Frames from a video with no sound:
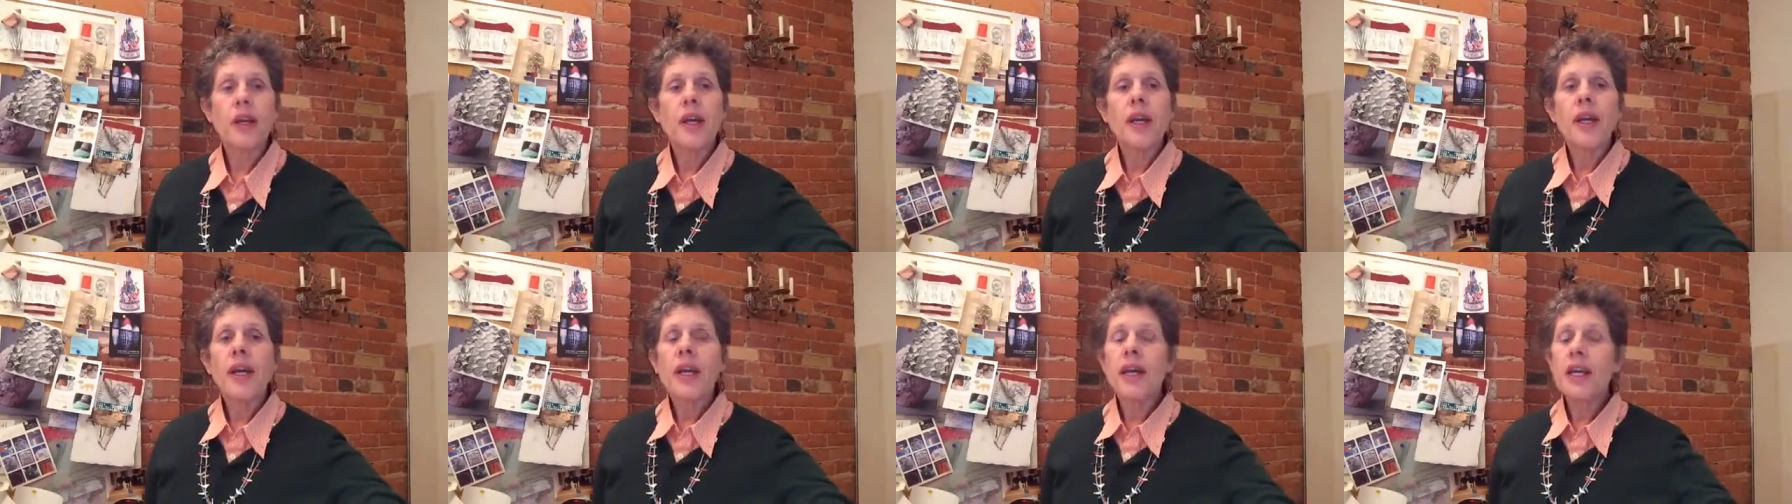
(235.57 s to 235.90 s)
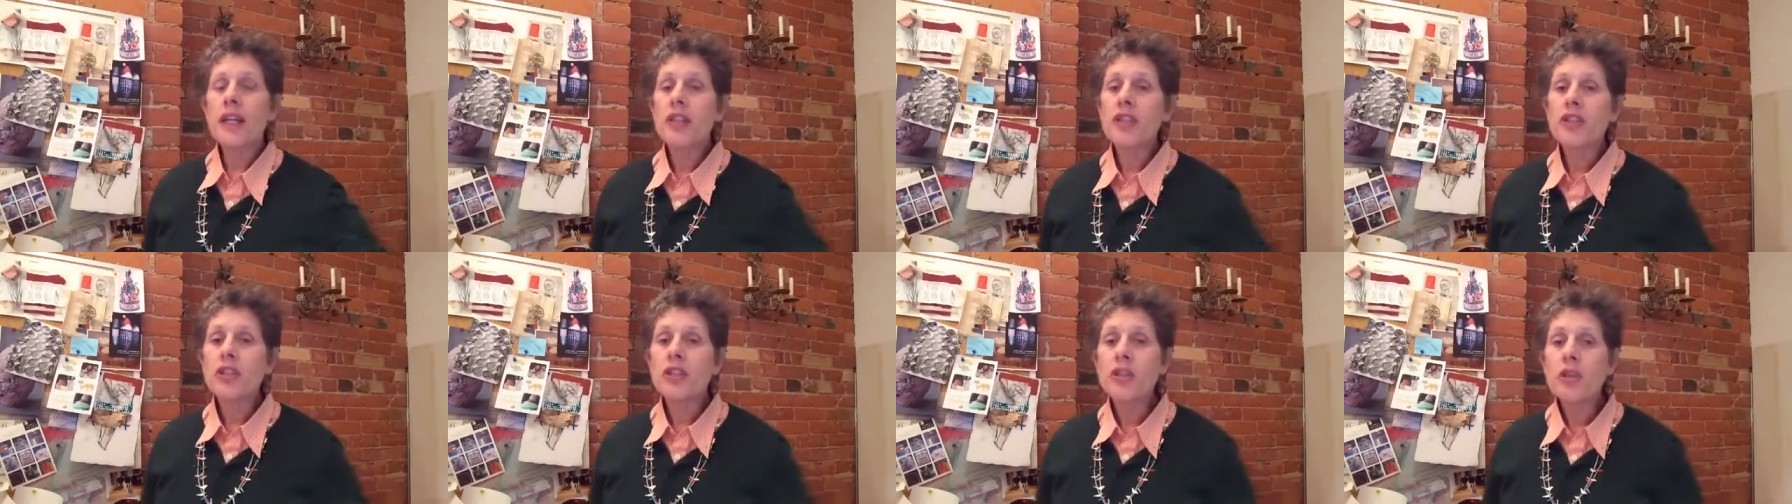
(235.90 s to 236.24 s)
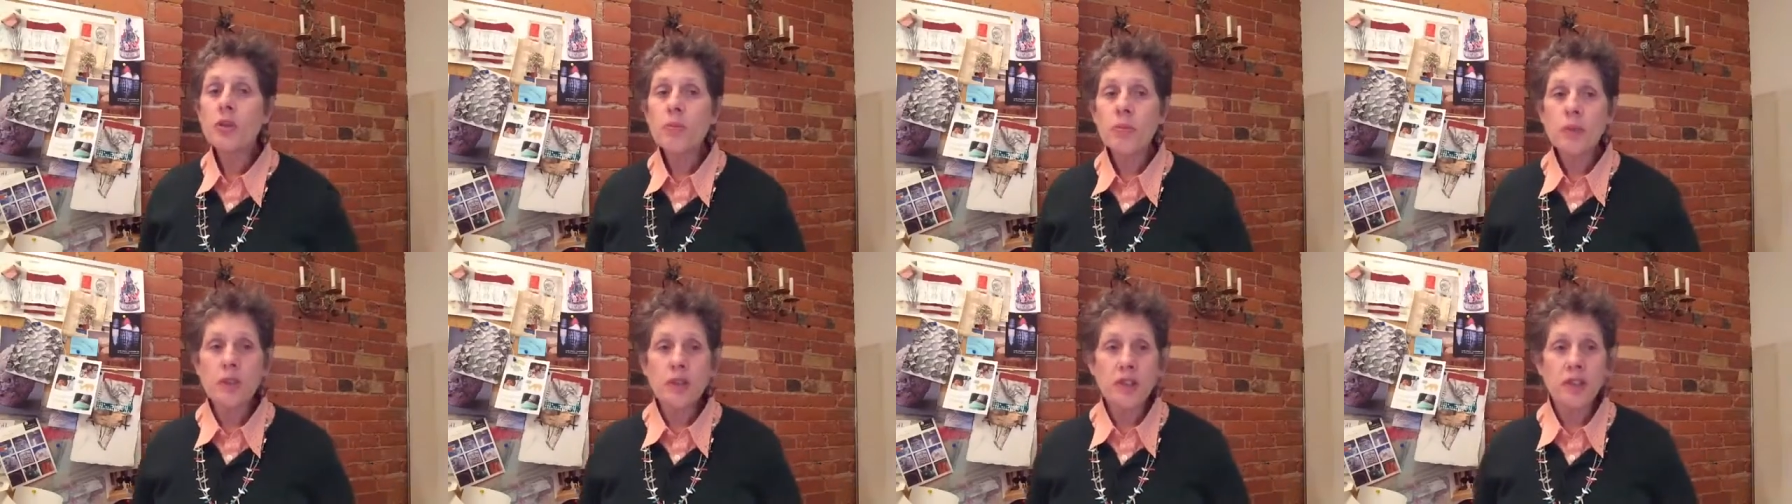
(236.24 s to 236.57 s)
It is
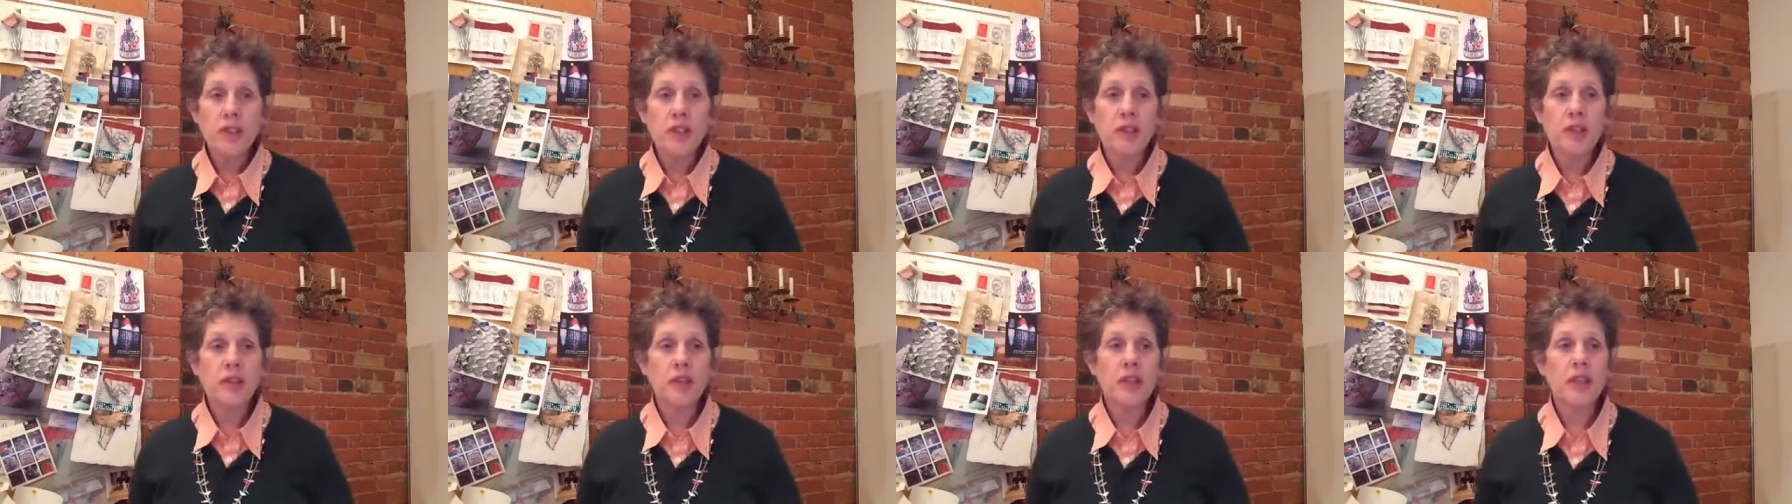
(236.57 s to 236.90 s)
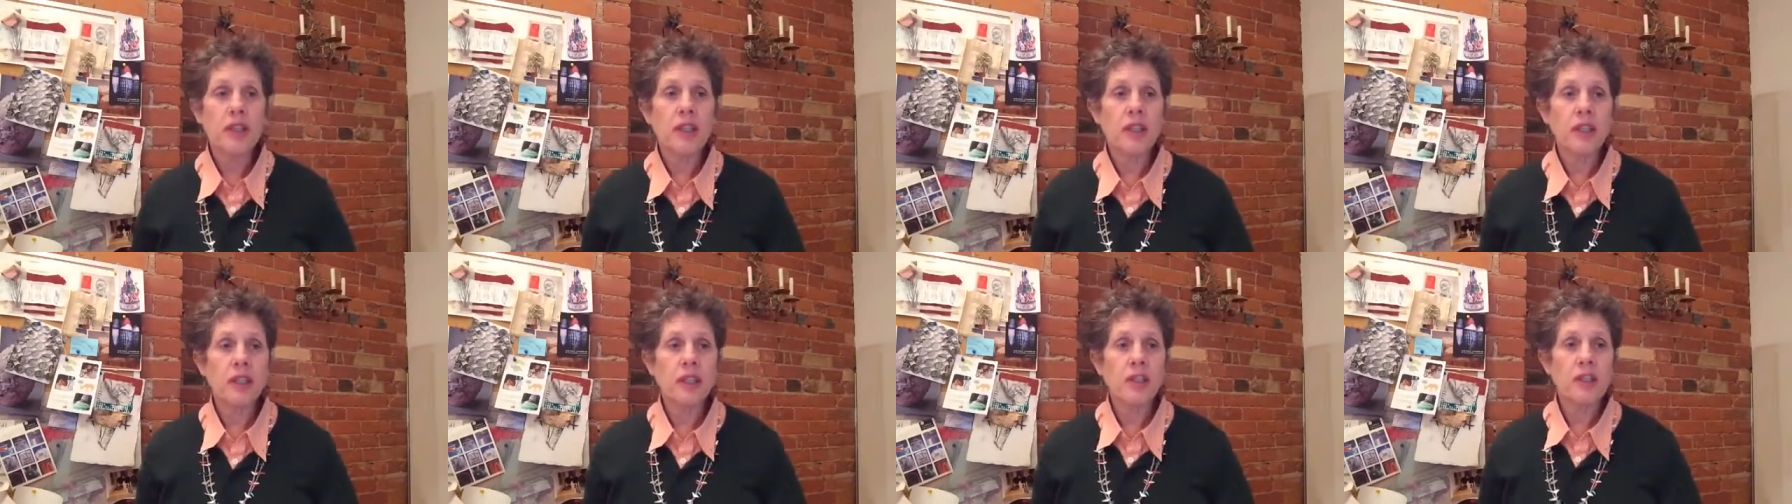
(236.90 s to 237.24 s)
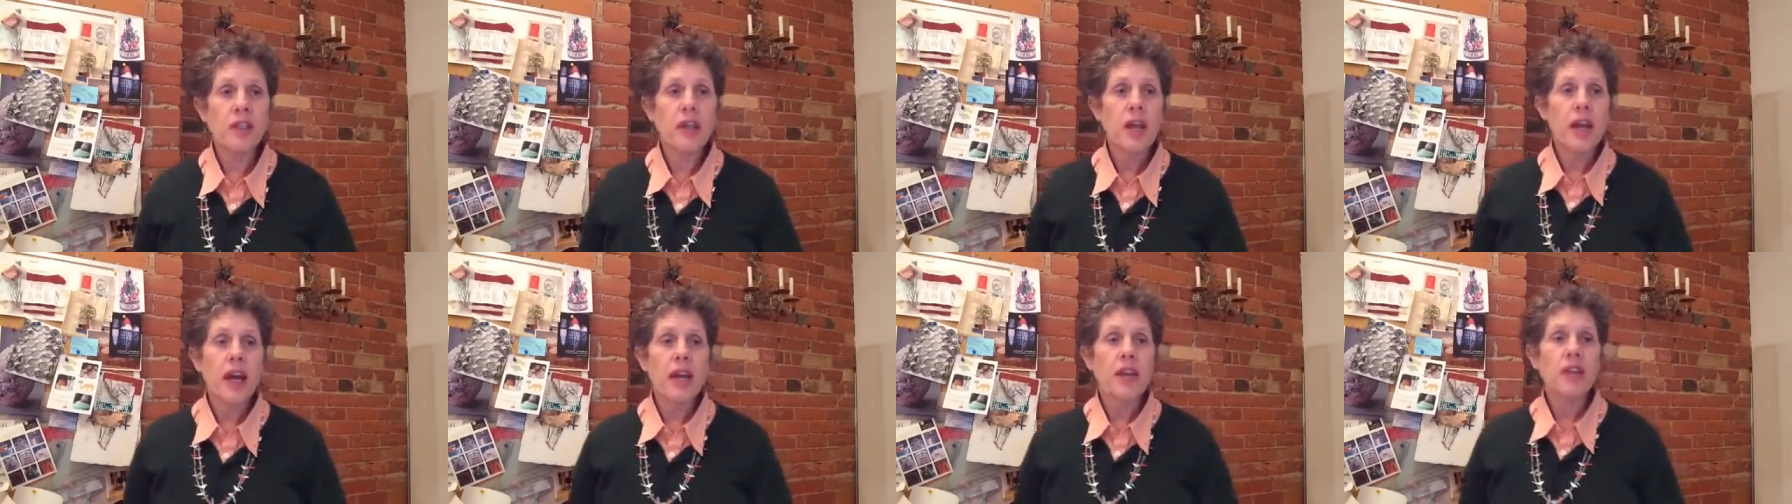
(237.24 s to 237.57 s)
super serious
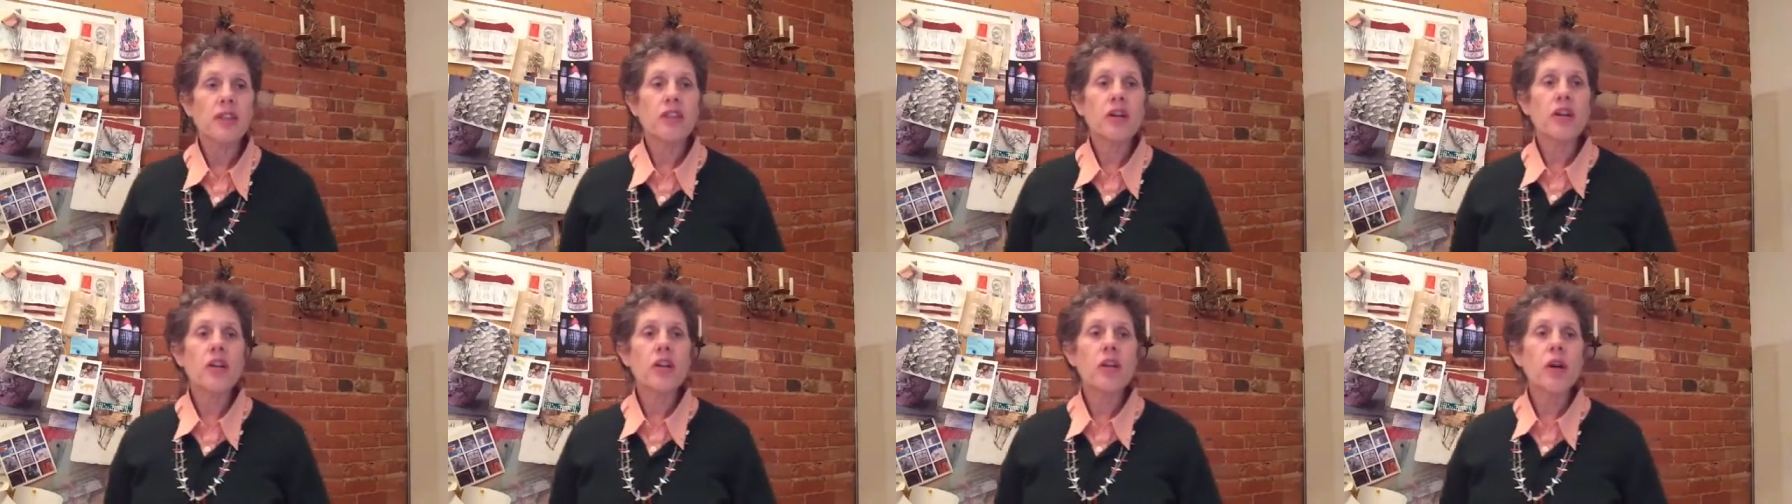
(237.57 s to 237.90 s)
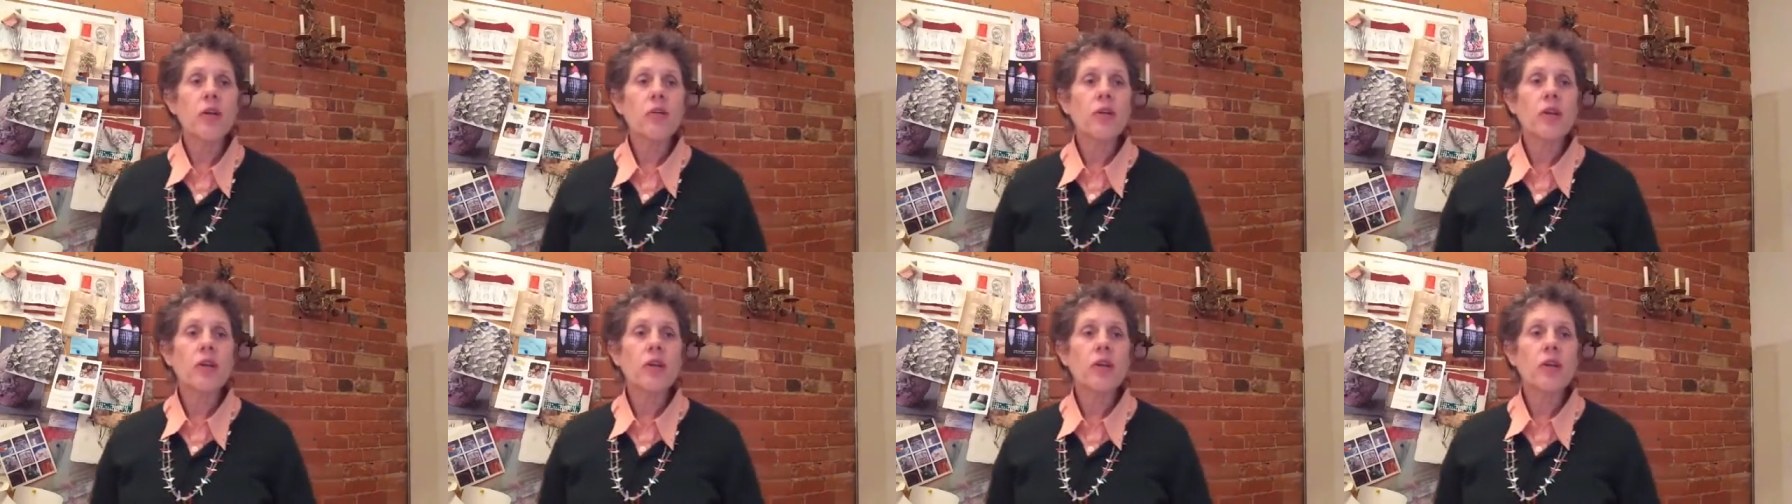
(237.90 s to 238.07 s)
and is a known